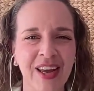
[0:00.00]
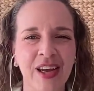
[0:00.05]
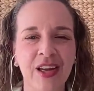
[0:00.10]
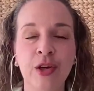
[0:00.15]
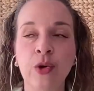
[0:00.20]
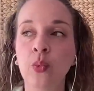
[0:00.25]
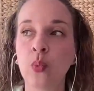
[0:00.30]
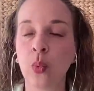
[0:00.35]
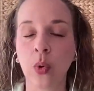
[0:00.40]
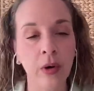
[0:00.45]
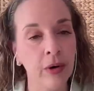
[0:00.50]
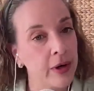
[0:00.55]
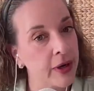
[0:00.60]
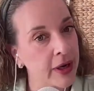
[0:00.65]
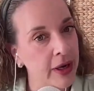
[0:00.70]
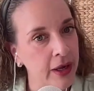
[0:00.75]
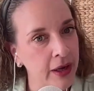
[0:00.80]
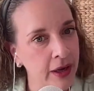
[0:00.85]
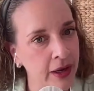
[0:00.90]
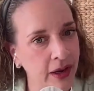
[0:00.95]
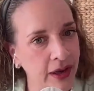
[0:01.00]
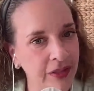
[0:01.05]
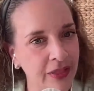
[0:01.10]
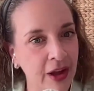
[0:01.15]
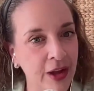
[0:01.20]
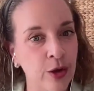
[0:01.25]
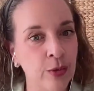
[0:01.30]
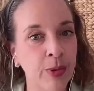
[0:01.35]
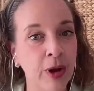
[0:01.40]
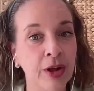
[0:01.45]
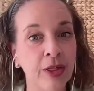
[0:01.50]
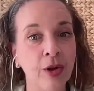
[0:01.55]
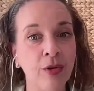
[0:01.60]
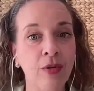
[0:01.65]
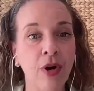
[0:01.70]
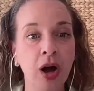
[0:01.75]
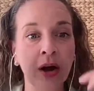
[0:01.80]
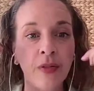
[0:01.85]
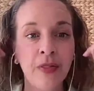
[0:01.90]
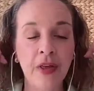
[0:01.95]
You worry that you picked the
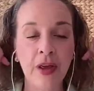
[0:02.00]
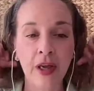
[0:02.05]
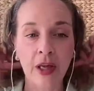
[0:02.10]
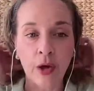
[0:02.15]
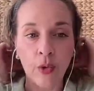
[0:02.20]
wrong thing.